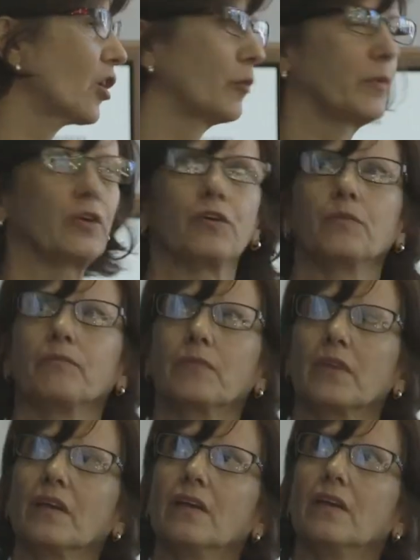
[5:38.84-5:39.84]
harm you.
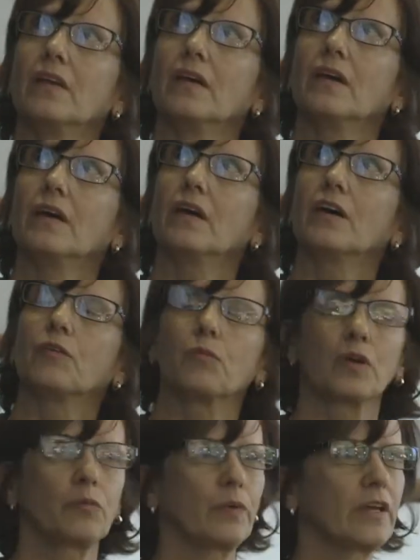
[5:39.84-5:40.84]

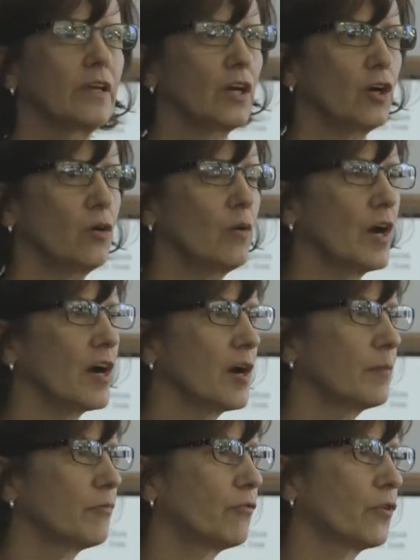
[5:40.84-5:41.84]
When we go
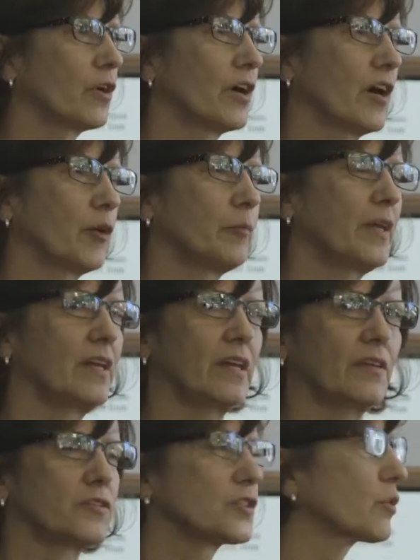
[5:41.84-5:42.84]
up for our
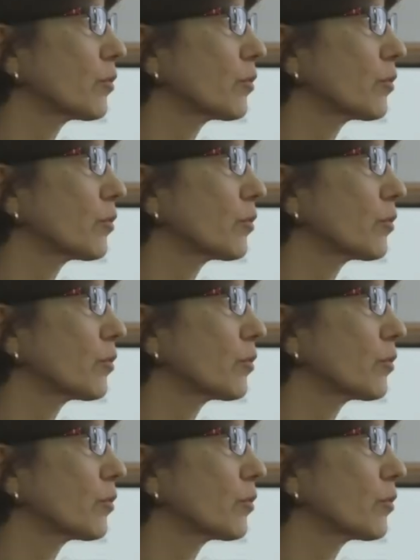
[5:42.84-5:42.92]
meetings,